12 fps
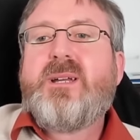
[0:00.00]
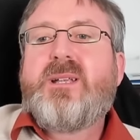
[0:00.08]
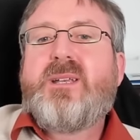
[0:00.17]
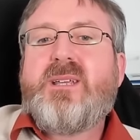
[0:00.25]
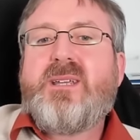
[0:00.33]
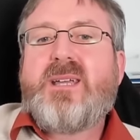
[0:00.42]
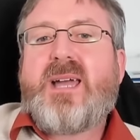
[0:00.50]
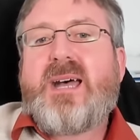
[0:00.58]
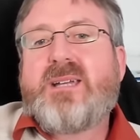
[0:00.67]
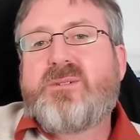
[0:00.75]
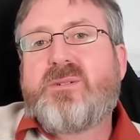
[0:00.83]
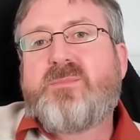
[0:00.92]
The
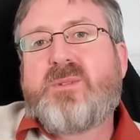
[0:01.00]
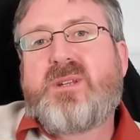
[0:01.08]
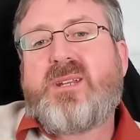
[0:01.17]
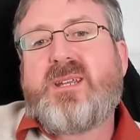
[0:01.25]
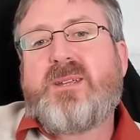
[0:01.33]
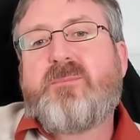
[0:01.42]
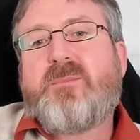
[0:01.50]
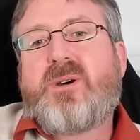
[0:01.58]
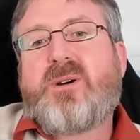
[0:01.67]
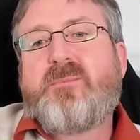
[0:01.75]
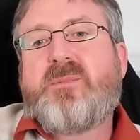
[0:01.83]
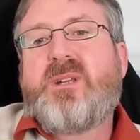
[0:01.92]
ACRIM team
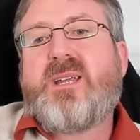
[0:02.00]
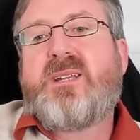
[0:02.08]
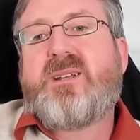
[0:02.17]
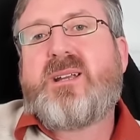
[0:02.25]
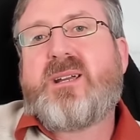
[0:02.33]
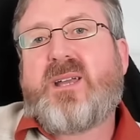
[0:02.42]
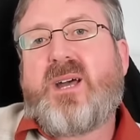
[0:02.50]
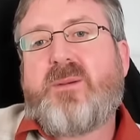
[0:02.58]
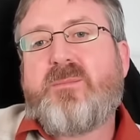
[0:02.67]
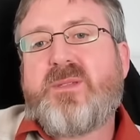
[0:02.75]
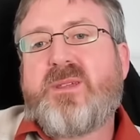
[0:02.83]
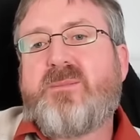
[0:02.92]
updated their
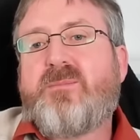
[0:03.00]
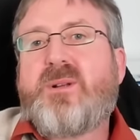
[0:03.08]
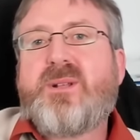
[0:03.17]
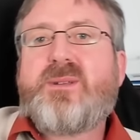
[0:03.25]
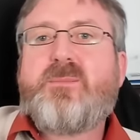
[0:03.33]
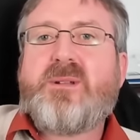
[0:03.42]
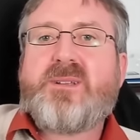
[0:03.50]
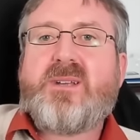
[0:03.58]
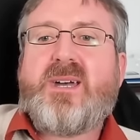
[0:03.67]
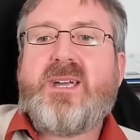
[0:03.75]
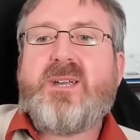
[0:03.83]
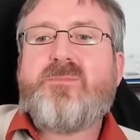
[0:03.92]
composite multiple
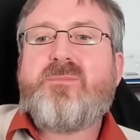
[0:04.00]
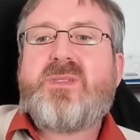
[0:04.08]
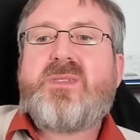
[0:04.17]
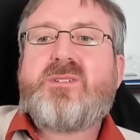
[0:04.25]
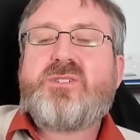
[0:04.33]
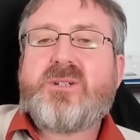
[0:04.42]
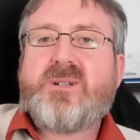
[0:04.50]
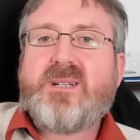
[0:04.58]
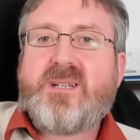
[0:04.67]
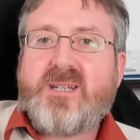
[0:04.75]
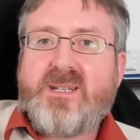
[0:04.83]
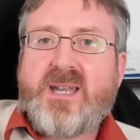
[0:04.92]
times during
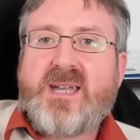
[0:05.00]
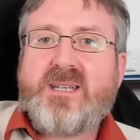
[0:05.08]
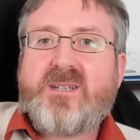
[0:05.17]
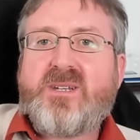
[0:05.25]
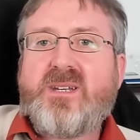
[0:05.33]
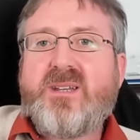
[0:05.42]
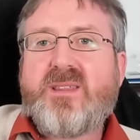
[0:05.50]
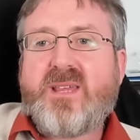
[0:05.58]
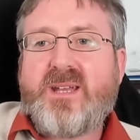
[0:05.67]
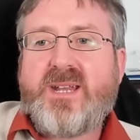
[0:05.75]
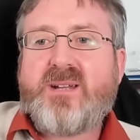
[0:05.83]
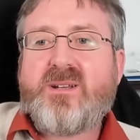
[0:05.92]
the 90s
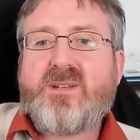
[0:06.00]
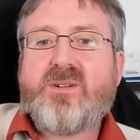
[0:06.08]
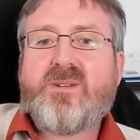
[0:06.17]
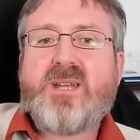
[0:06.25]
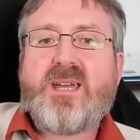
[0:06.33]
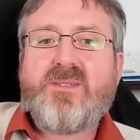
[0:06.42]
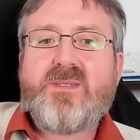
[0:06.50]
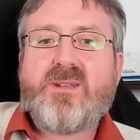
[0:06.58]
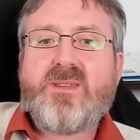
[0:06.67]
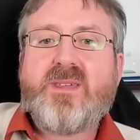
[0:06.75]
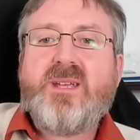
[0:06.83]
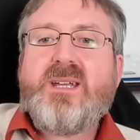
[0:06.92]
and early
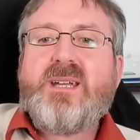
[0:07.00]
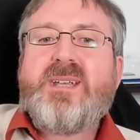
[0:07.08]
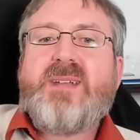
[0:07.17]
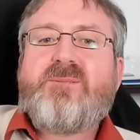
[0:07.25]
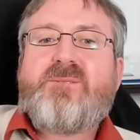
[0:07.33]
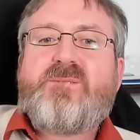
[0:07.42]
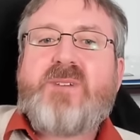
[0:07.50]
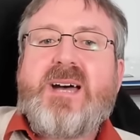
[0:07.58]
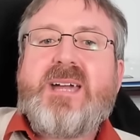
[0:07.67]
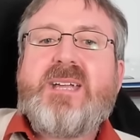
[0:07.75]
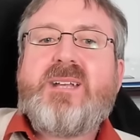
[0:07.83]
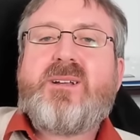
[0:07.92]
2000s. The
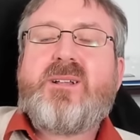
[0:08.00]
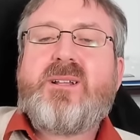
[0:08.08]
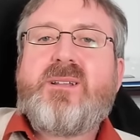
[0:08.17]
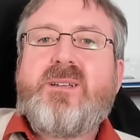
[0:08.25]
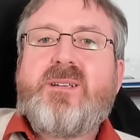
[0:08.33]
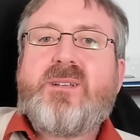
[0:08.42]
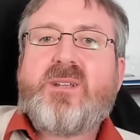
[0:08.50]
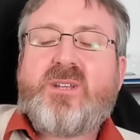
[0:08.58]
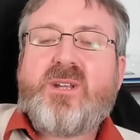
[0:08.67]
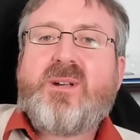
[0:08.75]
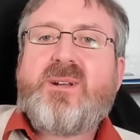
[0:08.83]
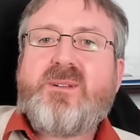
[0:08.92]
final, the
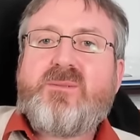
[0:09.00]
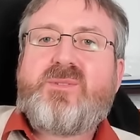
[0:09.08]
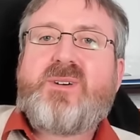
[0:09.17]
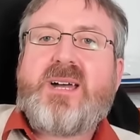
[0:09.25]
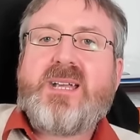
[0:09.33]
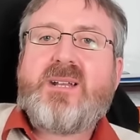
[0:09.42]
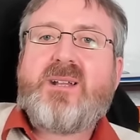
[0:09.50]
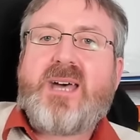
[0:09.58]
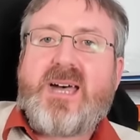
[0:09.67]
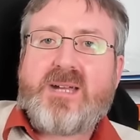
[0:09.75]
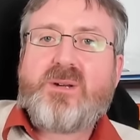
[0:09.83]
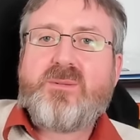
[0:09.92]
third and final
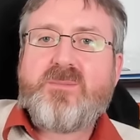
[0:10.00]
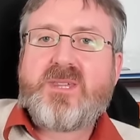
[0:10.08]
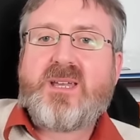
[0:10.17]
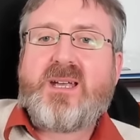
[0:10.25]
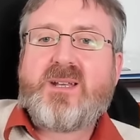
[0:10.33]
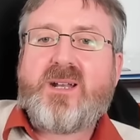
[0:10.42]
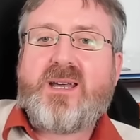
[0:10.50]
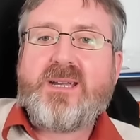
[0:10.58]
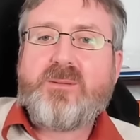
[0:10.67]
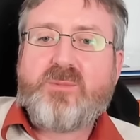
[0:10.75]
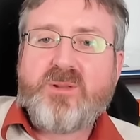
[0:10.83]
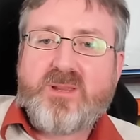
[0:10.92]
ACRIM
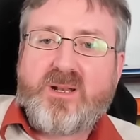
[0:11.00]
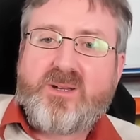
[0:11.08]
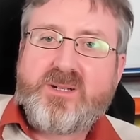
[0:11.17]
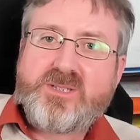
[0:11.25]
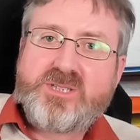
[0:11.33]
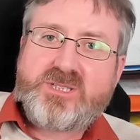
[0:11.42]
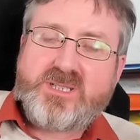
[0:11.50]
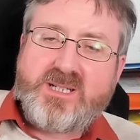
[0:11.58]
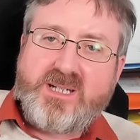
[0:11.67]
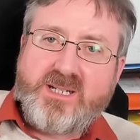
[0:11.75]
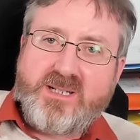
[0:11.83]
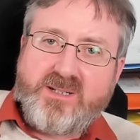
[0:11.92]
satellite was launched
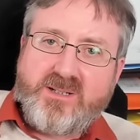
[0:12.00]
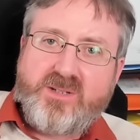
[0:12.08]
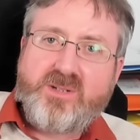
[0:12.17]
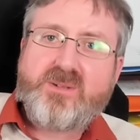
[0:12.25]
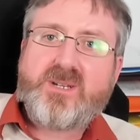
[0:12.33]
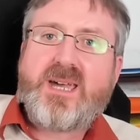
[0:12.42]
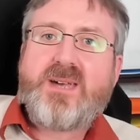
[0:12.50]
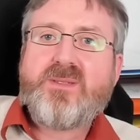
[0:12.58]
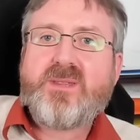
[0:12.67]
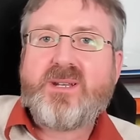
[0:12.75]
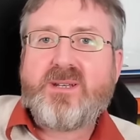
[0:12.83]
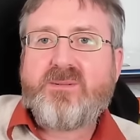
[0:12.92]
in
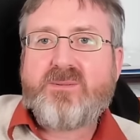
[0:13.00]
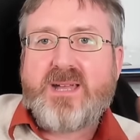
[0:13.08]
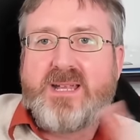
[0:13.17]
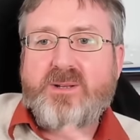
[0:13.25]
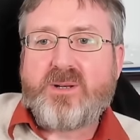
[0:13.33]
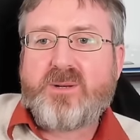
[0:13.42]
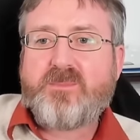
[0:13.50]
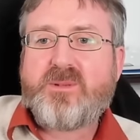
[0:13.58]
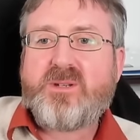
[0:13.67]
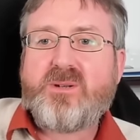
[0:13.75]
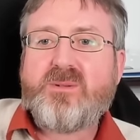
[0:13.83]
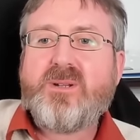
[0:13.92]
2000 and it ran up
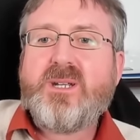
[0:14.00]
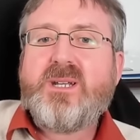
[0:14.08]
to